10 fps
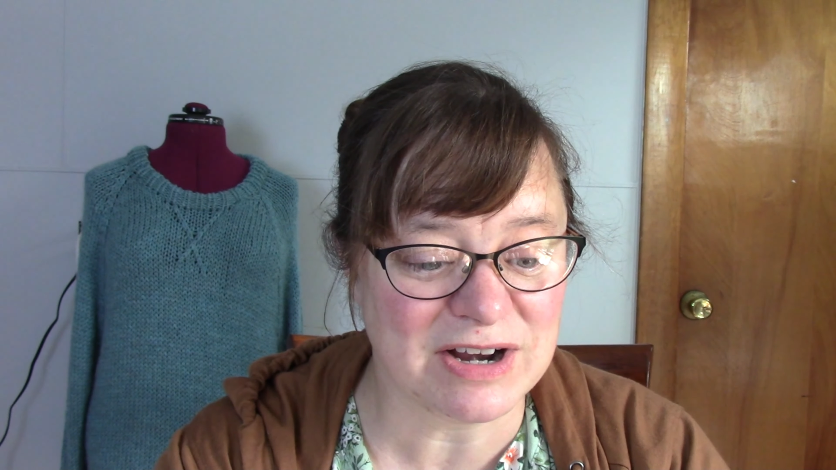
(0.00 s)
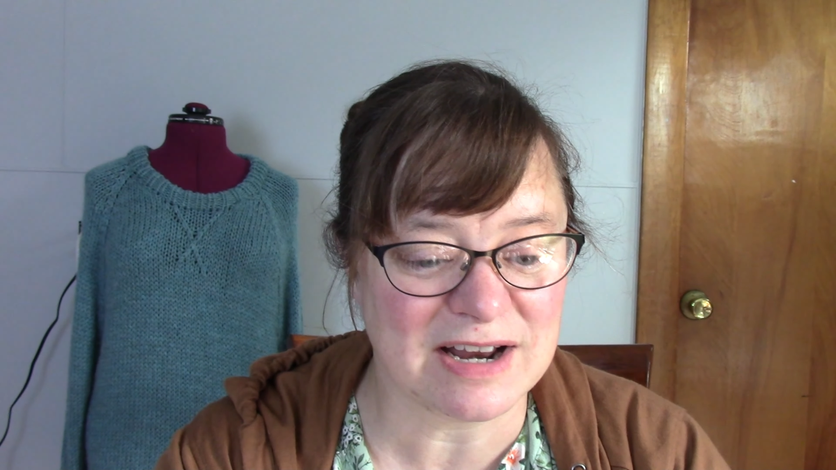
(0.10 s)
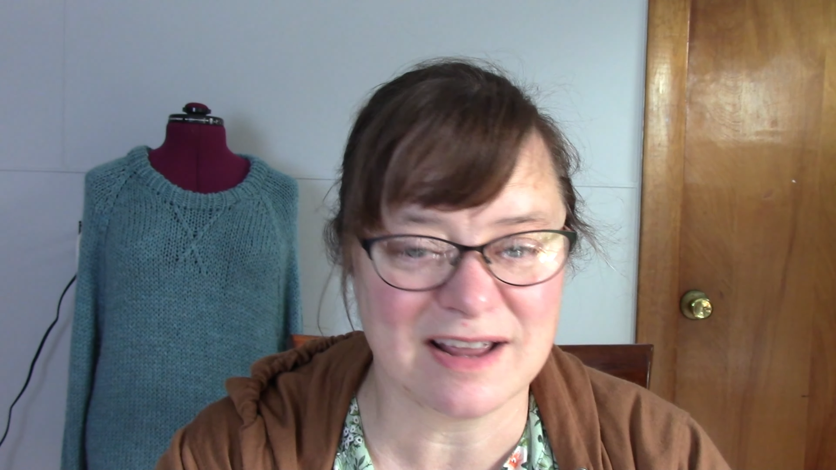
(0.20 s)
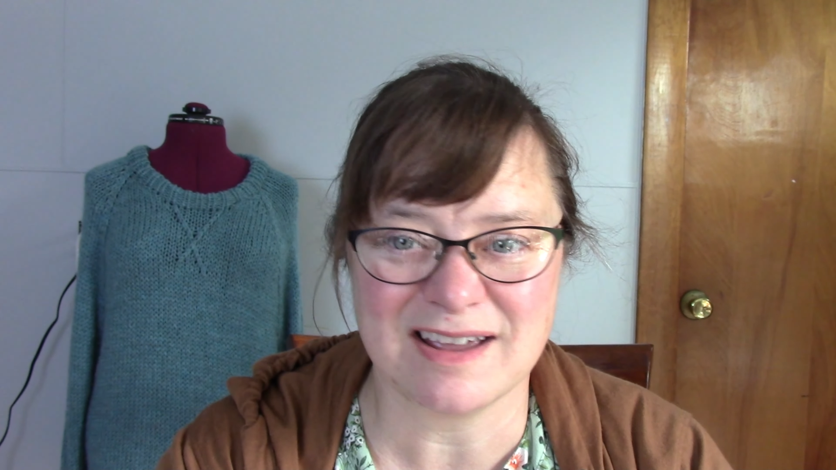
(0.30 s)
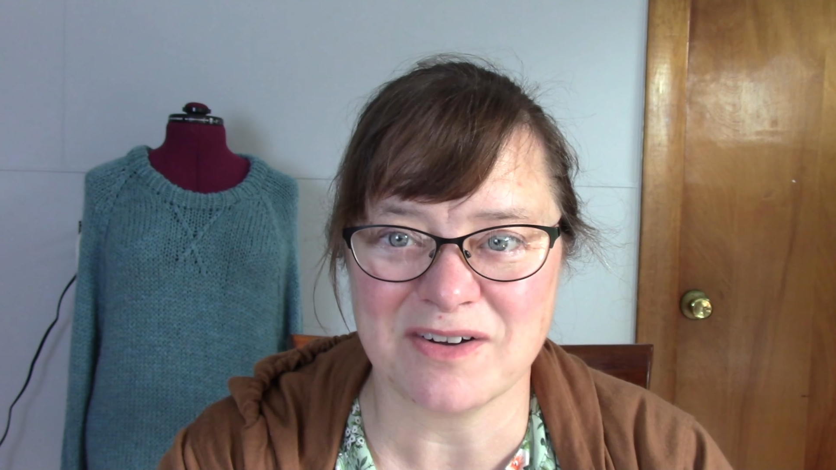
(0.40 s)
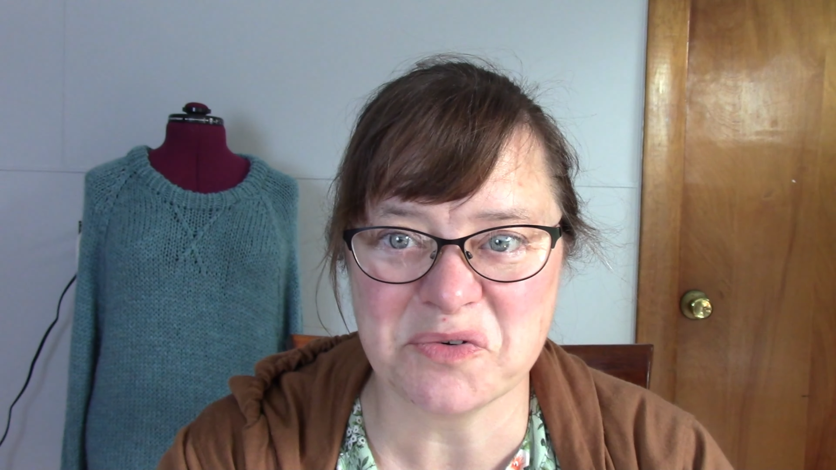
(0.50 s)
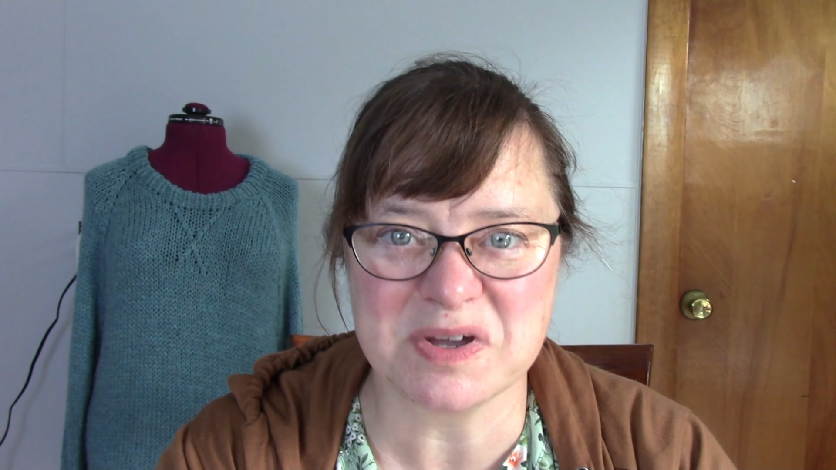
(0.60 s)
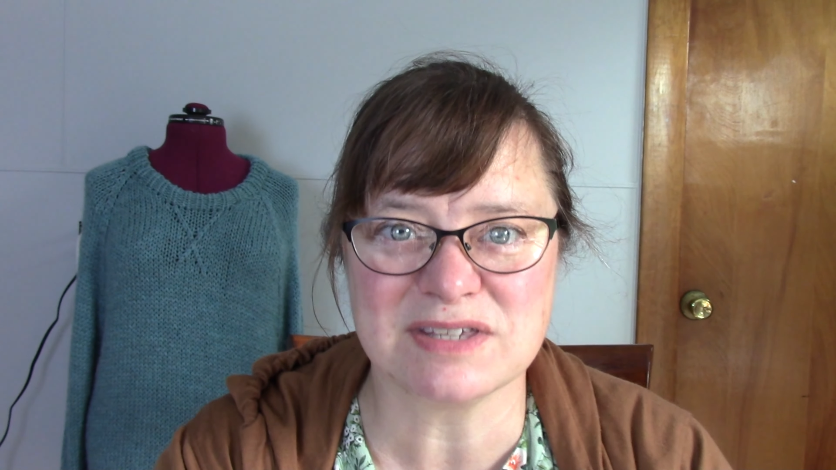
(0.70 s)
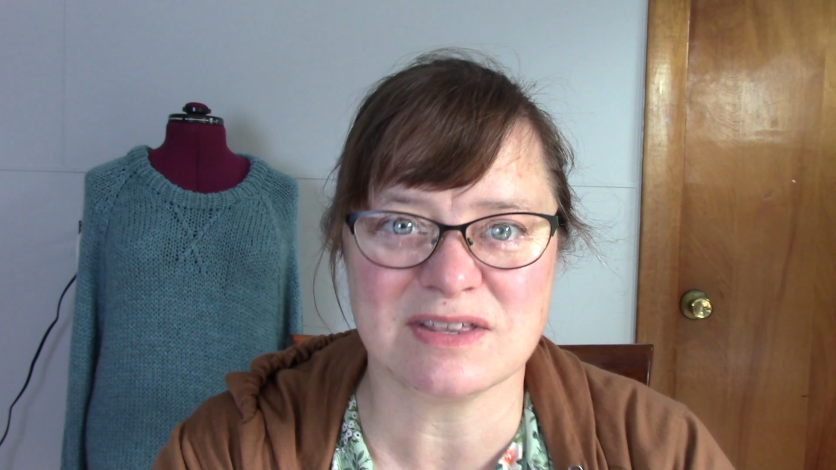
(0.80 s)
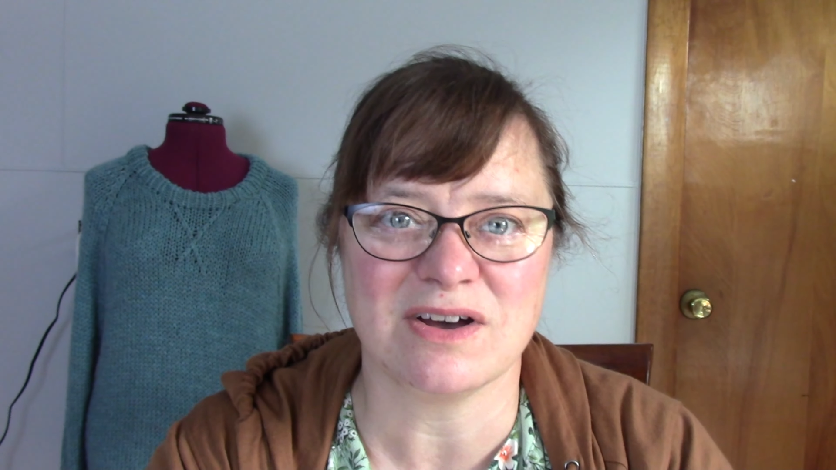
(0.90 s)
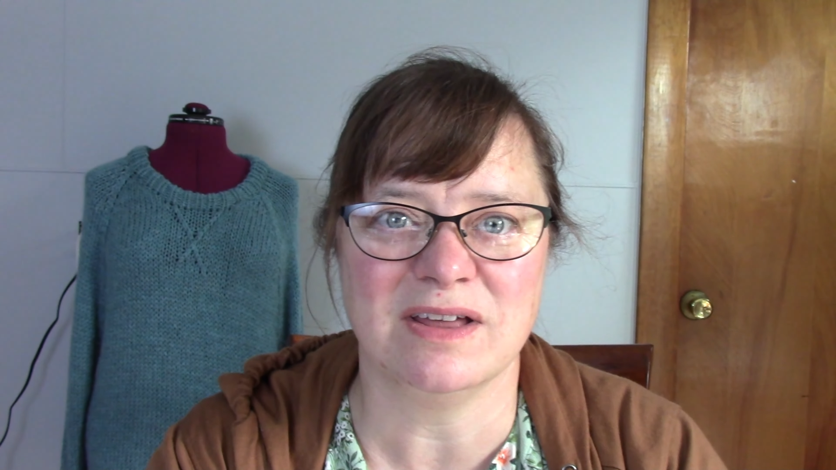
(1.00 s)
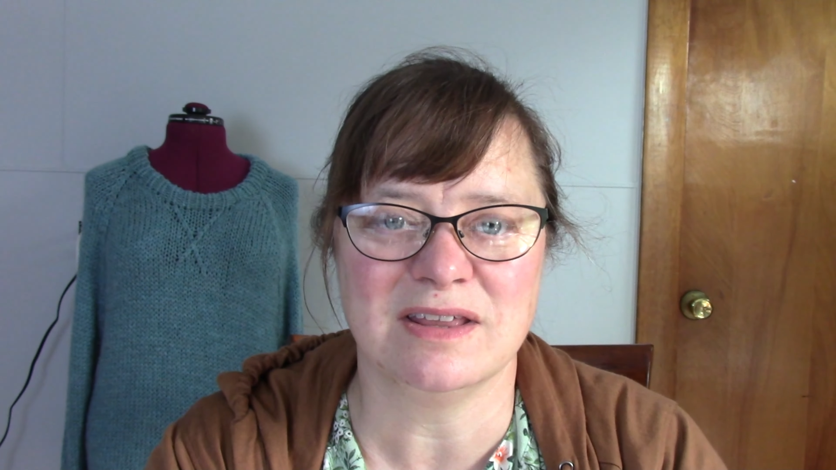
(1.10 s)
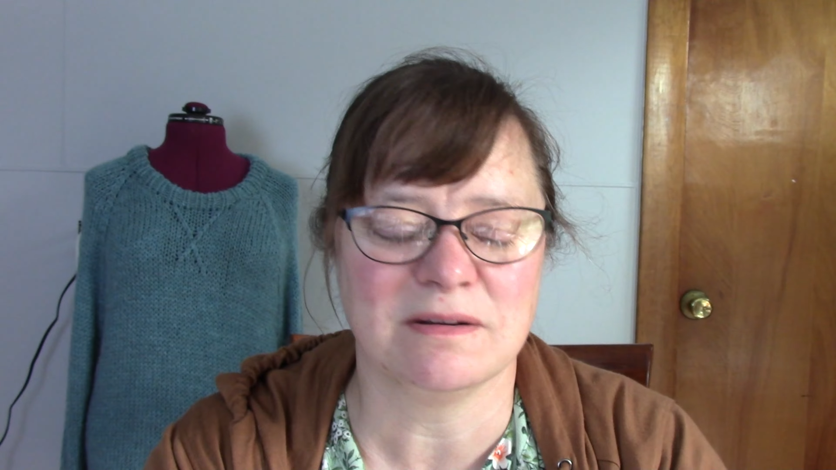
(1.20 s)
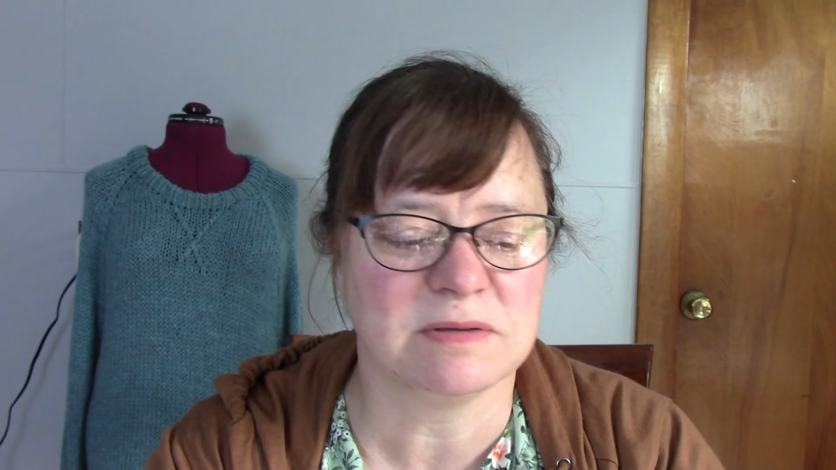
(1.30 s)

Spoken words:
and I always thought there